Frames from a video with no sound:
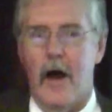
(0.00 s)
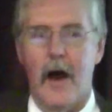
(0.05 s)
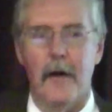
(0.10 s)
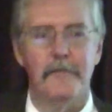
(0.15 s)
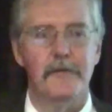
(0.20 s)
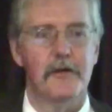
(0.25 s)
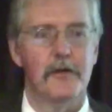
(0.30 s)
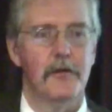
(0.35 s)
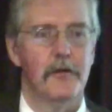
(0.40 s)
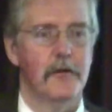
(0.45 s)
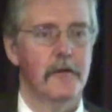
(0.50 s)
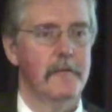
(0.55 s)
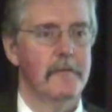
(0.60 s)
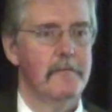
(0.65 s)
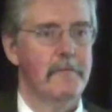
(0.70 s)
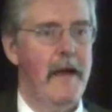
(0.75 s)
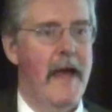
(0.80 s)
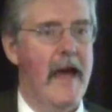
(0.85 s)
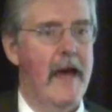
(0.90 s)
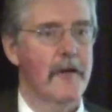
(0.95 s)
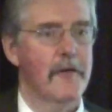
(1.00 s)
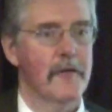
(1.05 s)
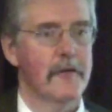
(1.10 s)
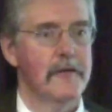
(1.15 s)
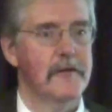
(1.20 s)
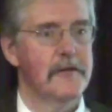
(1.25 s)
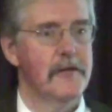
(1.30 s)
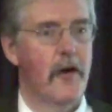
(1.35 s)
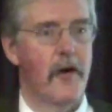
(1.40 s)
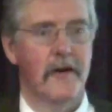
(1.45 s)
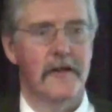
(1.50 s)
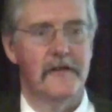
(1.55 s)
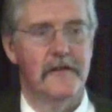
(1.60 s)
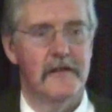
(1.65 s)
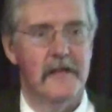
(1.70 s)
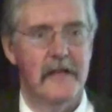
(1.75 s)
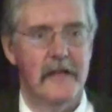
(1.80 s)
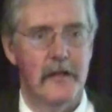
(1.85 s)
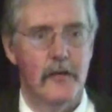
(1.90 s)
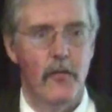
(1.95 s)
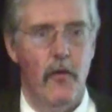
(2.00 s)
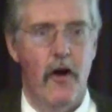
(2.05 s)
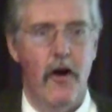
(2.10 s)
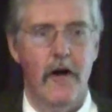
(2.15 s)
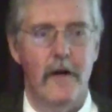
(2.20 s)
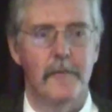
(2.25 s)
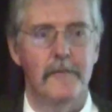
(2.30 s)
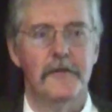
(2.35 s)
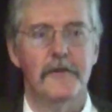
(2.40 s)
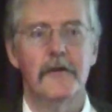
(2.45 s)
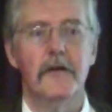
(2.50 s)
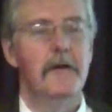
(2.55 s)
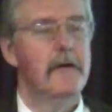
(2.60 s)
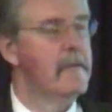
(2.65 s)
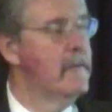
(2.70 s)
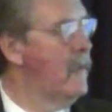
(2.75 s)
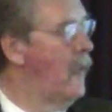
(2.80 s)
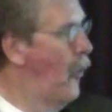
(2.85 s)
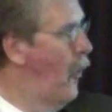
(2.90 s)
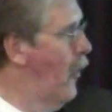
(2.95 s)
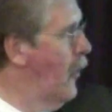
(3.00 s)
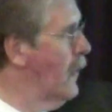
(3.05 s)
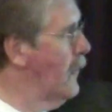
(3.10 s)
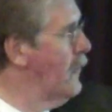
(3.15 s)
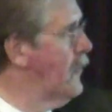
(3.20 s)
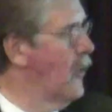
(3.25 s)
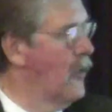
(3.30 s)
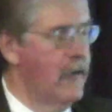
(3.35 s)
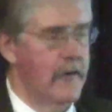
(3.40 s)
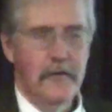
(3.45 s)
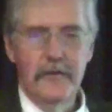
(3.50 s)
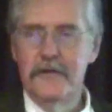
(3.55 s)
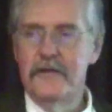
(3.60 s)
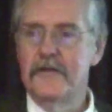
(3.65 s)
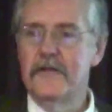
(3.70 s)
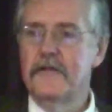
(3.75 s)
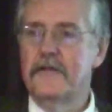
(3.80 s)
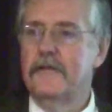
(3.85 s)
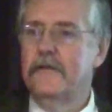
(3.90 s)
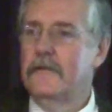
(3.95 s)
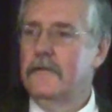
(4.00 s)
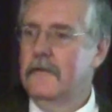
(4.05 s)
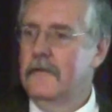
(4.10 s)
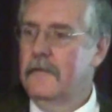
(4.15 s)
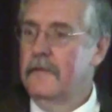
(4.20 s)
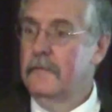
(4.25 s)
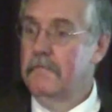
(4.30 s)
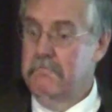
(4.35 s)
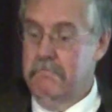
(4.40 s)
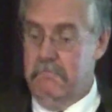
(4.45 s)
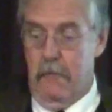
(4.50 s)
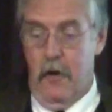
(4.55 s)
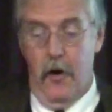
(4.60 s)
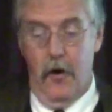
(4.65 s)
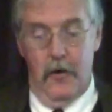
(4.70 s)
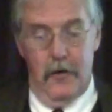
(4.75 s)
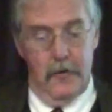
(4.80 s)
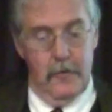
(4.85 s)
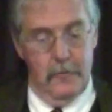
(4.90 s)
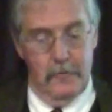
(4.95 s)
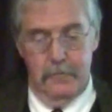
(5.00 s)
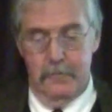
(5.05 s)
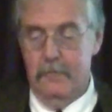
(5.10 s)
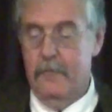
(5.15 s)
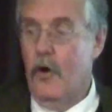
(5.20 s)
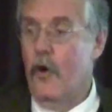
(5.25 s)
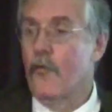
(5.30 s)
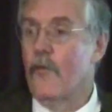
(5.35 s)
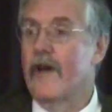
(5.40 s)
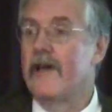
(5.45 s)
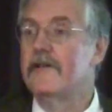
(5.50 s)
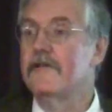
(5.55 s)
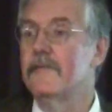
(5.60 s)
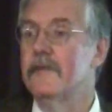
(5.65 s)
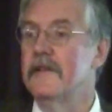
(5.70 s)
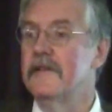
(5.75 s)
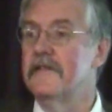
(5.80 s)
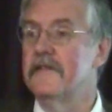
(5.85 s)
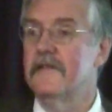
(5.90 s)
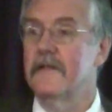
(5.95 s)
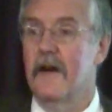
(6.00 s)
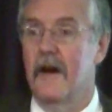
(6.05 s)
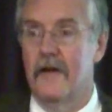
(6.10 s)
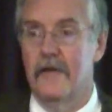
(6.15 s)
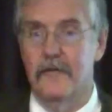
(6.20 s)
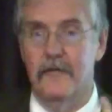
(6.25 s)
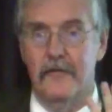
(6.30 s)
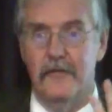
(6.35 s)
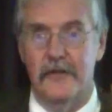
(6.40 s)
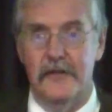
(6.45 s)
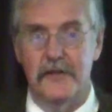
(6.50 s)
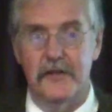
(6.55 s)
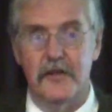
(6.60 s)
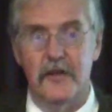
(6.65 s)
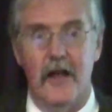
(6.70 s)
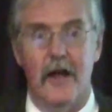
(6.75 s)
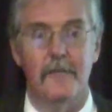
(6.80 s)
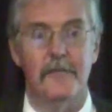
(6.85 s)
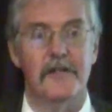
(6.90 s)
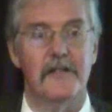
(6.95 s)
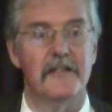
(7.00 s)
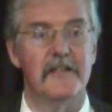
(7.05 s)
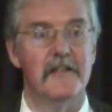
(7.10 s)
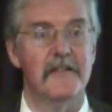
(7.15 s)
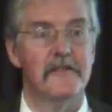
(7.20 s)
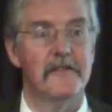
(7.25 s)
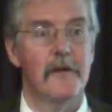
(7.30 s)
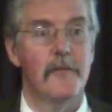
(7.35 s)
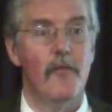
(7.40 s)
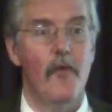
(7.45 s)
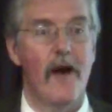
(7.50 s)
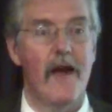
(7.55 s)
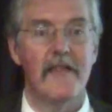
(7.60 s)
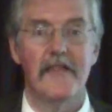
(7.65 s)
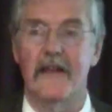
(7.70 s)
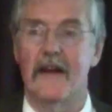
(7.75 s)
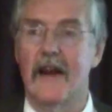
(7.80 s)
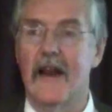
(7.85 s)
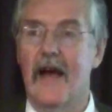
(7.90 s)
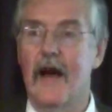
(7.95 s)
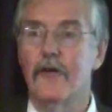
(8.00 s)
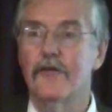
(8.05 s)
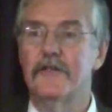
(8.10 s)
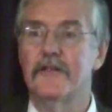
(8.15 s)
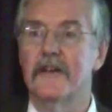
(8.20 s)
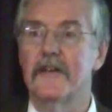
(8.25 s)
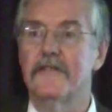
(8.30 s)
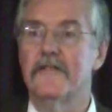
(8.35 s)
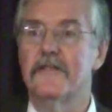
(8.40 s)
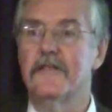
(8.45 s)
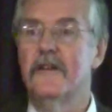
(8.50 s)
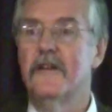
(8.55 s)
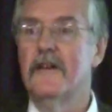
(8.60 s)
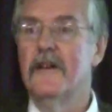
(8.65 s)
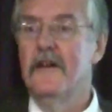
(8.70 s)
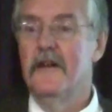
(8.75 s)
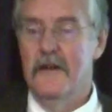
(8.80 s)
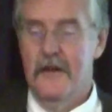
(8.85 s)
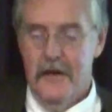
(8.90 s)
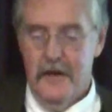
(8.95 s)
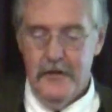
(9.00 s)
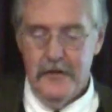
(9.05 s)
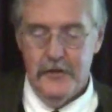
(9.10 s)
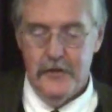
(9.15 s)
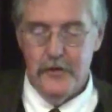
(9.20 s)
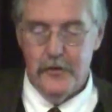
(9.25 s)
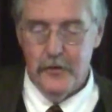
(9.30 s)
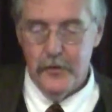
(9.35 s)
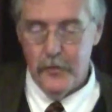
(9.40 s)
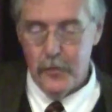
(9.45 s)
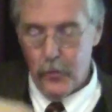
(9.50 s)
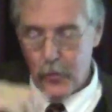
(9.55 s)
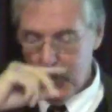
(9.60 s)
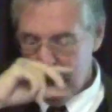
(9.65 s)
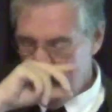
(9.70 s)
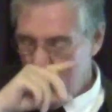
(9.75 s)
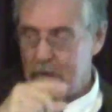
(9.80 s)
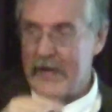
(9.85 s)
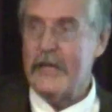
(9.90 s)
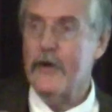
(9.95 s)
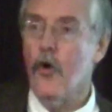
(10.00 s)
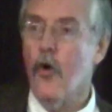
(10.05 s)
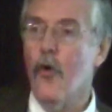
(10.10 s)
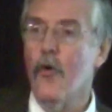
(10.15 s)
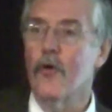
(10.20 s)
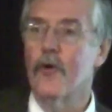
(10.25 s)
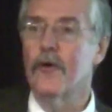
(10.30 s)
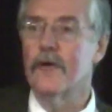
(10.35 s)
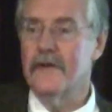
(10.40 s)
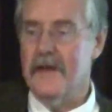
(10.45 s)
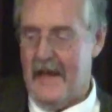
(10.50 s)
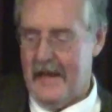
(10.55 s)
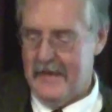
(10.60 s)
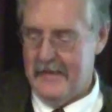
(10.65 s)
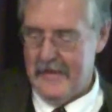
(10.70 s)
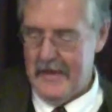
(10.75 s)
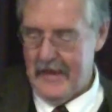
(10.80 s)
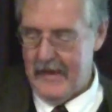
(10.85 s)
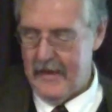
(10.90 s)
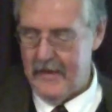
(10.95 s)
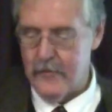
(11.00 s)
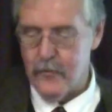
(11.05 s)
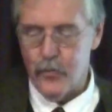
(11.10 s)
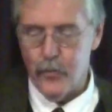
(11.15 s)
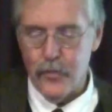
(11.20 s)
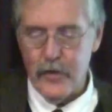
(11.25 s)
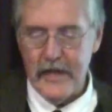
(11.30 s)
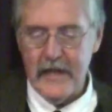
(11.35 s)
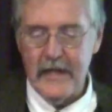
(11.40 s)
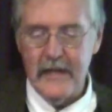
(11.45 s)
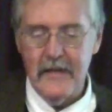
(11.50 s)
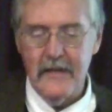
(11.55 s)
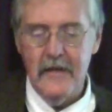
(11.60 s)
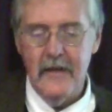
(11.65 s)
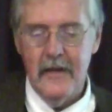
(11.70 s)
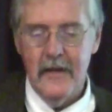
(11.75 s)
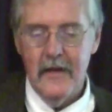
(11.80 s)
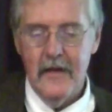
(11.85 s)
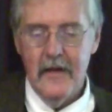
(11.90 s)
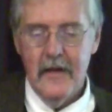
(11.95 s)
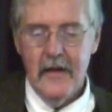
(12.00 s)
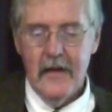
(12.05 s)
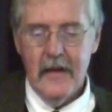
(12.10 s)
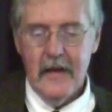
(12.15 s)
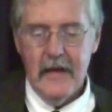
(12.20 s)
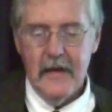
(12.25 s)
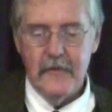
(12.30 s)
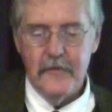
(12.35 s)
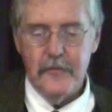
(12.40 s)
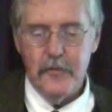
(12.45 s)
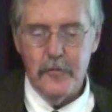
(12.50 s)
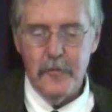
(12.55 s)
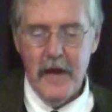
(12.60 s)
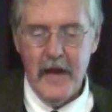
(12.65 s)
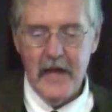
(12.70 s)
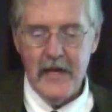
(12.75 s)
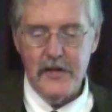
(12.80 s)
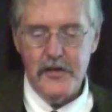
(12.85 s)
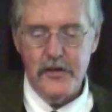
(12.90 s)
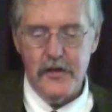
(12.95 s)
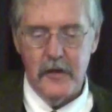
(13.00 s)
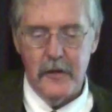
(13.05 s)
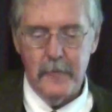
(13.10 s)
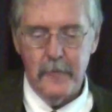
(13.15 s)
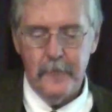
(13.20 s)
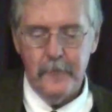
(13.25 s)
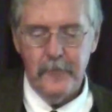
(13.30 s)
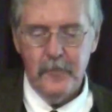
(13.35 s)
optical patterns on CD-ROMs. All of those are arrangements of physical objects in some way that allows us to record and then read information.